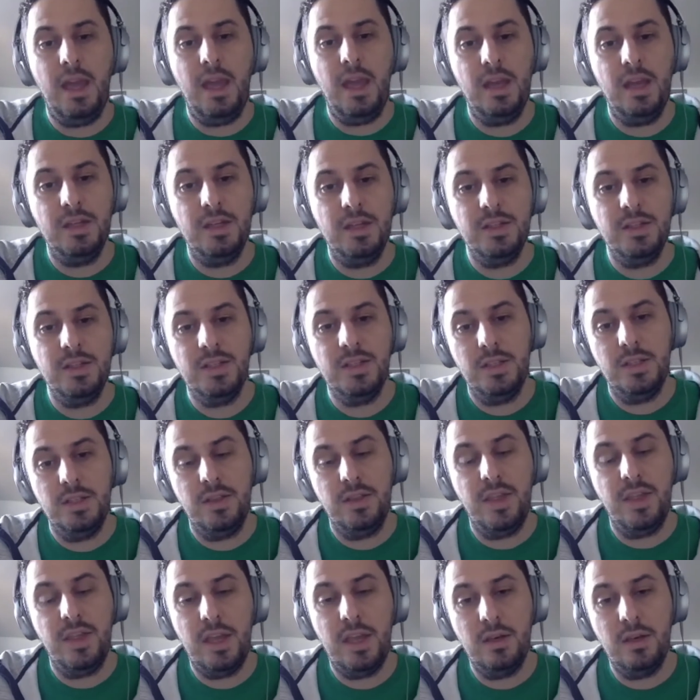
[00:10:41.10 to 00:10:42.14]
And
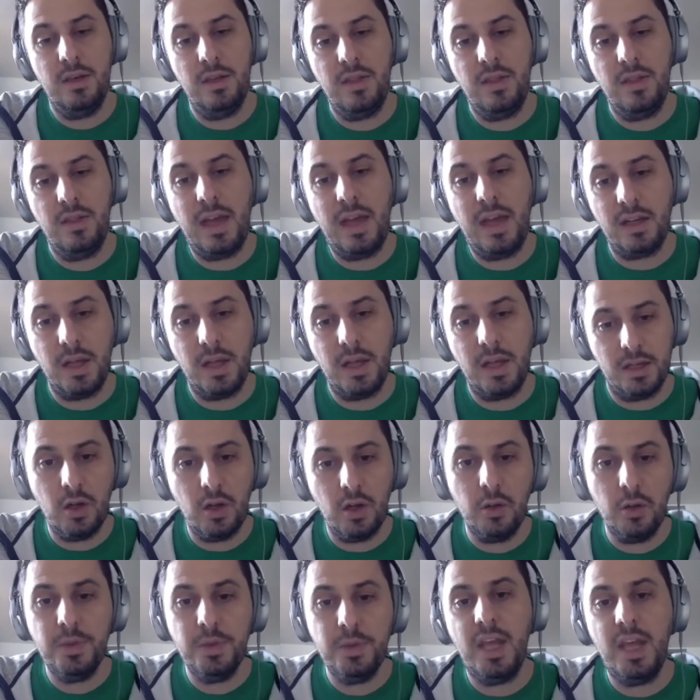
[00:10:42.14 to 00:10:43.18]
then that kind of
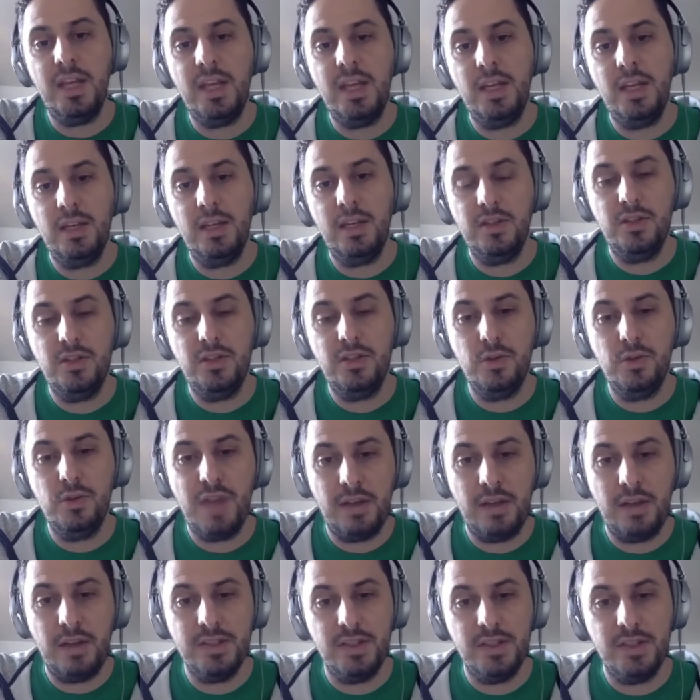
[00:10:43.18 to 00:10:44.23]
culminated in
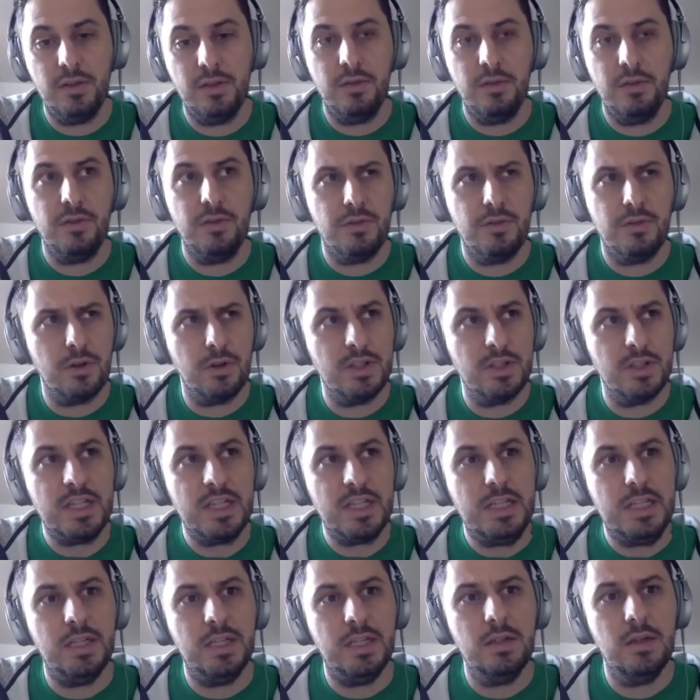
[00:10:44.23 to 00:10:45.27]

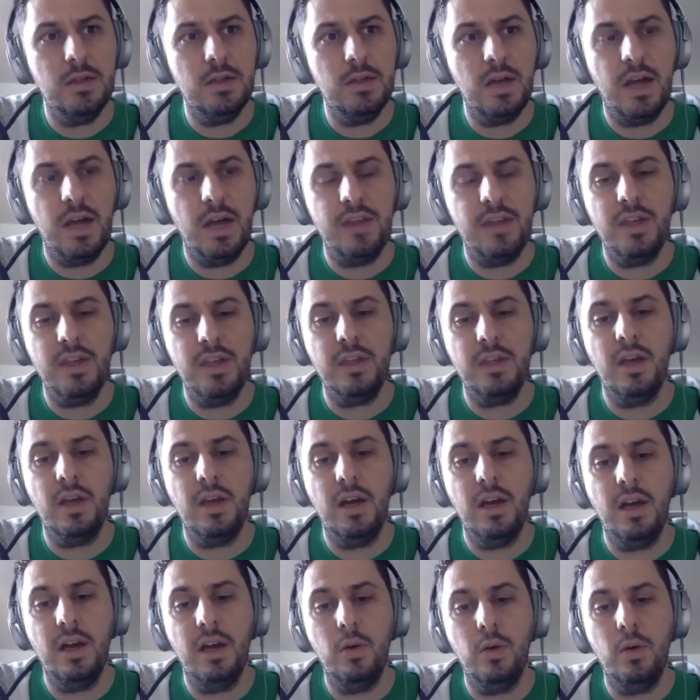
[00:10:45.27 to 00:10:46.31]
2013, I think,
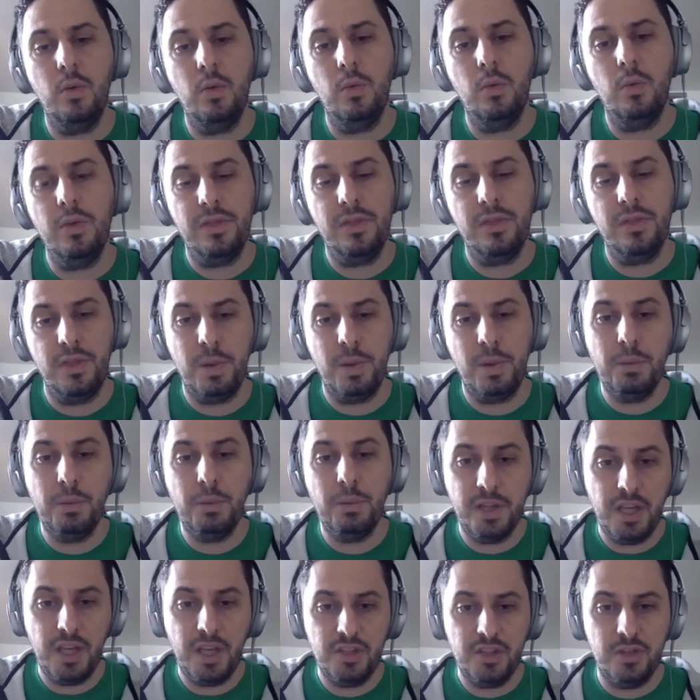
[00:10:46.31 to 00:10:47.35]
with the
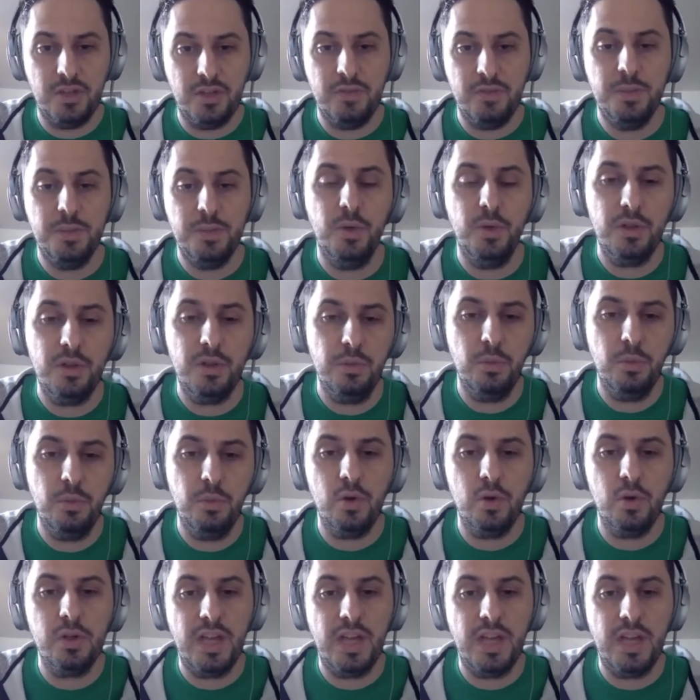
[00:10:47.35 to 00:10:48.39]
publication of his book, The
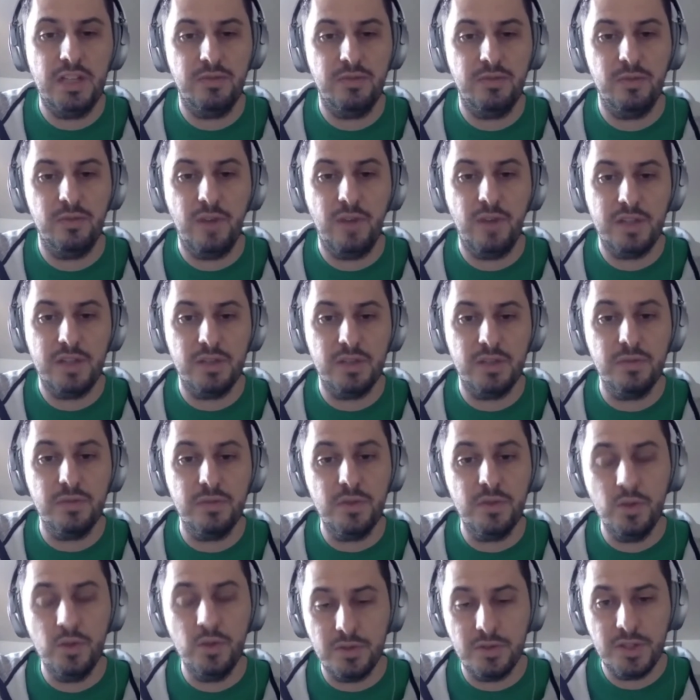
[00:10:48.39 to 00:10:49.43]
Moral Case for Fossil
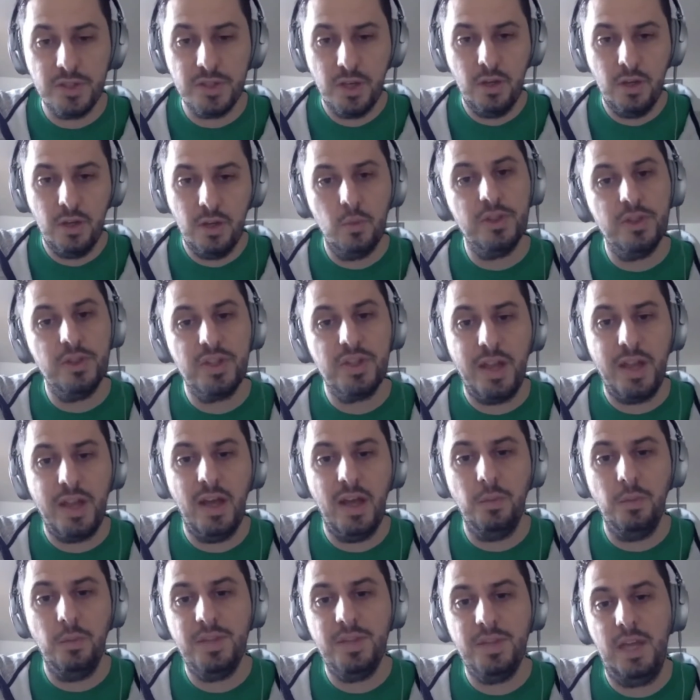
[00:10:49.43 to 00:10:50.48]
Fuels, which I
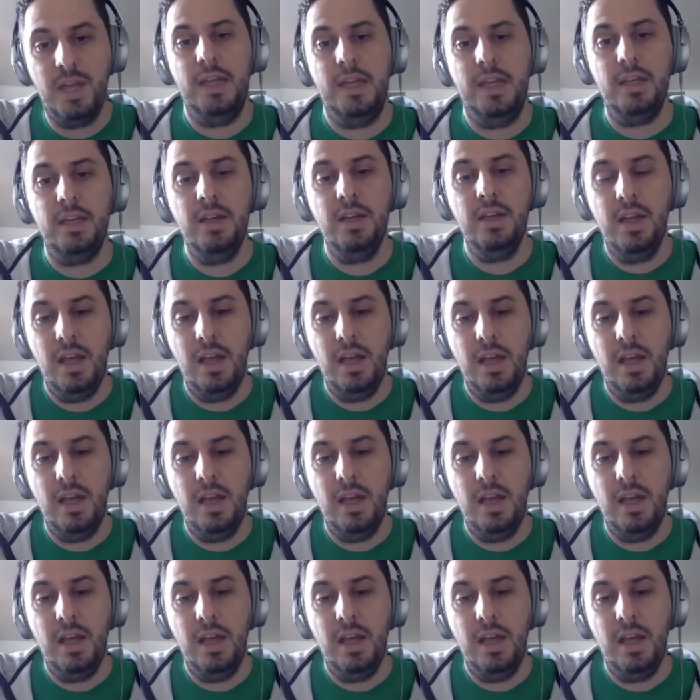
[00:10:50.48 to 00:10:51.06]
helped edit.